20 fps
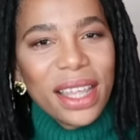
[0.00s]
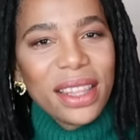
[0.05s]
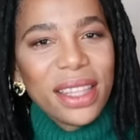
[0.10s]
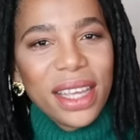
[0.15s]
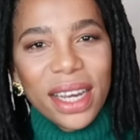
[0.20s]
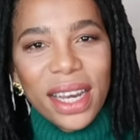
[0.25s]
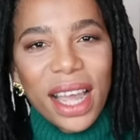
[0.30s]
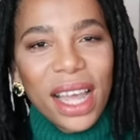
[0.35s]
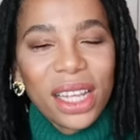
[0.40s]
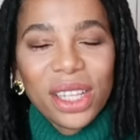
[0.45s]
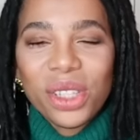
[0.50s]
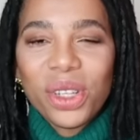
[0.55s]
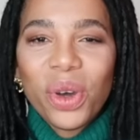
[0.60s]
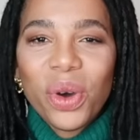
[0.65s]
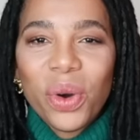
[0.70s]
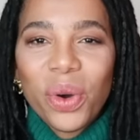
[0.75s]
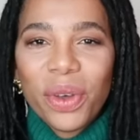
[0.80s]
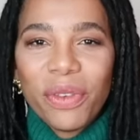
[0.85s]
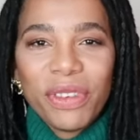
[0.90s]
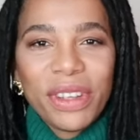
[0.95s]
then I'll
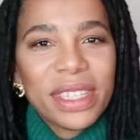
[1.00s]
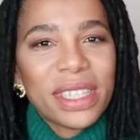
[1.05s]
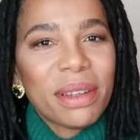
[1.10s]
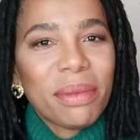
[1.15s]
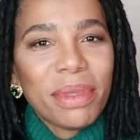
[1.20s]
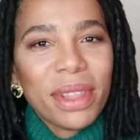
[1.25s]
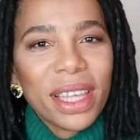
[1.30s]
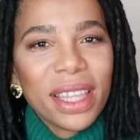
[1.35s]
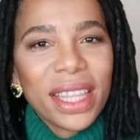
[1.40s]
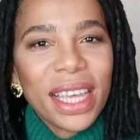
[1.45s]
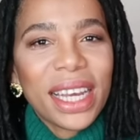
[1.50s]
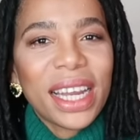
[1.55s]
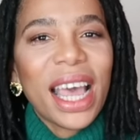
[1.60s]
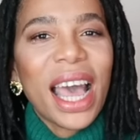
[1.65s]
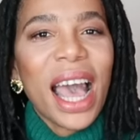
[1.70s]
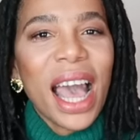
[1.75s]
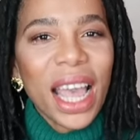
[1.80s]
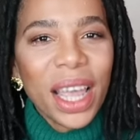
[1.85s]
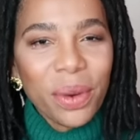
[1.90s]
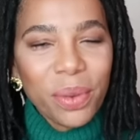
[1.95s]
know if it's something that
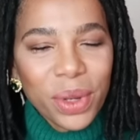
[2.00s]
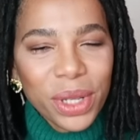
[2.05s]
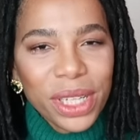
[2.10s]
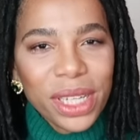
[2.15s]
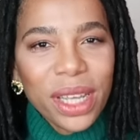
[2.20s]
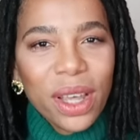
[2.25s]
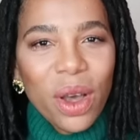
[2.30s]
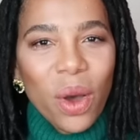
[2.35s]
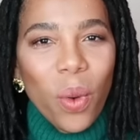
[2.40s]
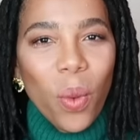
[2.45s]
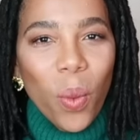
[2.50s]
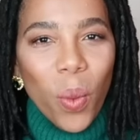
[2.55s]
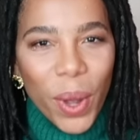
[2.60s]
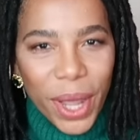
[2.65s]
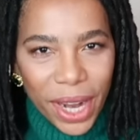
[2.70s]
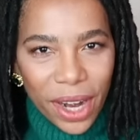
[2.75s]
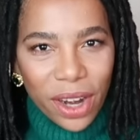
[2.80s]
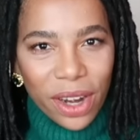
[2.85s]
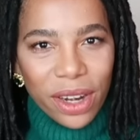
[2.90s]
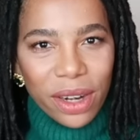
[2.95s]
I would
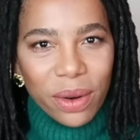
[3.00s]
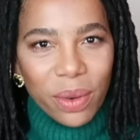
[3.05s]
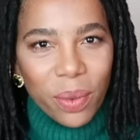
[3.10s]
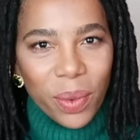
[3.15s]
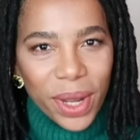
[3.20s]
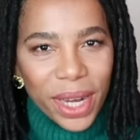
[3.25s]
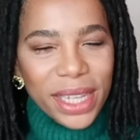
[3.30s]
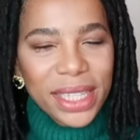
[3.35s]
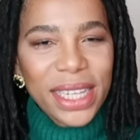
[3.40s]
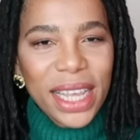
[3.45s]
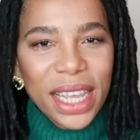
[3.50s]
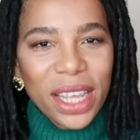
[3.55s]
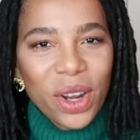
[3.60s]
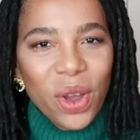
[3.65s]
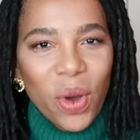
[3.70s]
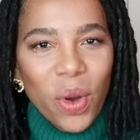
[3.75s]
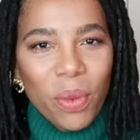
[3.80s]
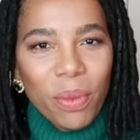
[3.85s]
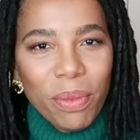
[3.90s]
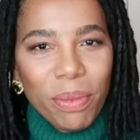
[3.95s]
wear when I take it
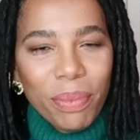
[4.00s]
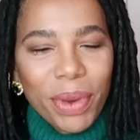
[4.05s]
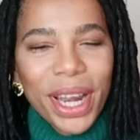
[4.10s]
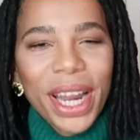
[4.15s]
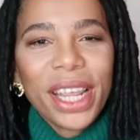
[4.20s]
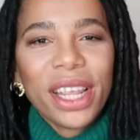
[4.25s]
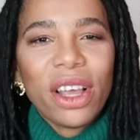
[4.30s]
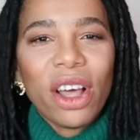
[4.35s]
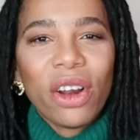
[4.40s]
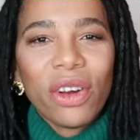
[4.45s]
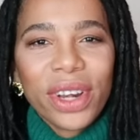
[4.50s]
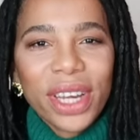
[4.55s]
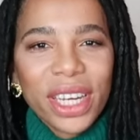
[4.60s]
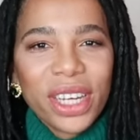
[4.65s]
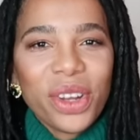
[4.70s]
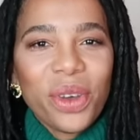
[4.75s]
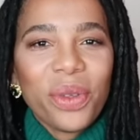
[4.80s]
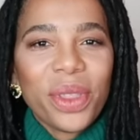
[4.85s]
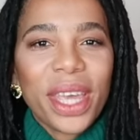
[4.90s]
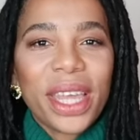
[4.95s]
home, but I already
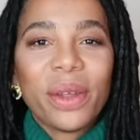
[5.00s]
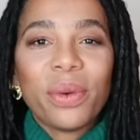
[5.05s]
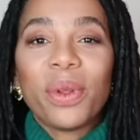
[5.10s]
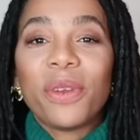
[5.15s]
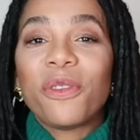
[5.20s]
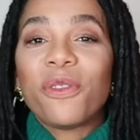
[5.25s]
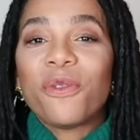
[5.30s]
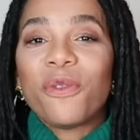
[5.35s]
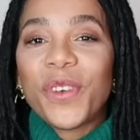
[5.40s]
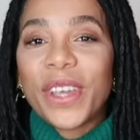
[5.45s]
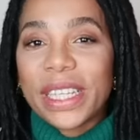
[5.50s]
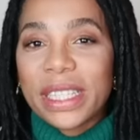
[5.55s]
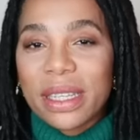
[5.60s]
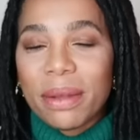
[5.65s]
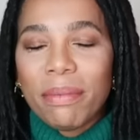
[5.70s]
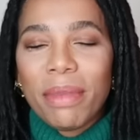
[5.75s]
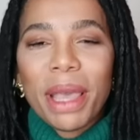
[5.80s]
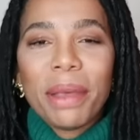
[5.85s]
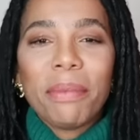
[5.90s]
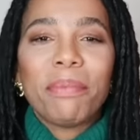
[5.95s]
know that it will fit
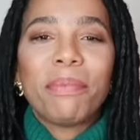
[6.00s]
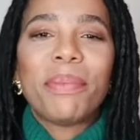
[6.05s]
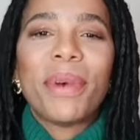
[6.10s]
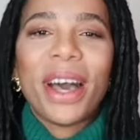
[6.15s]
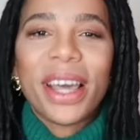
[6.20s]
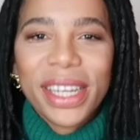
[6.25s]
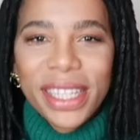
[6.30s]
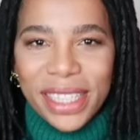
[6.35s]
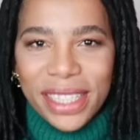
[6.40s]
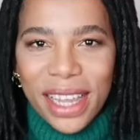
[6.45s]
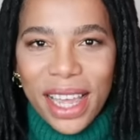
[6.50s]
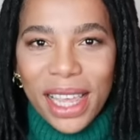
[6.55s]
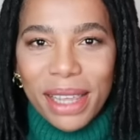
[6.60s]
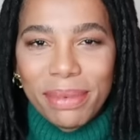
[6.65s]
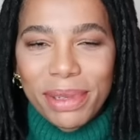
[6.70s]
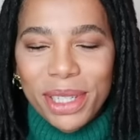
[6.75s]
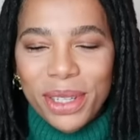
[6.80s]
my body type.